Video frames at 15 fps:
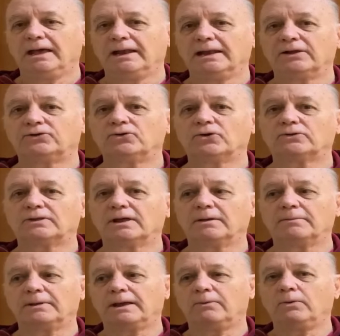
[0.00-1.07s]
And I took
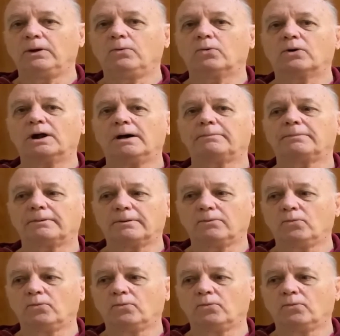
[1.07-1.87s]
them, and we were up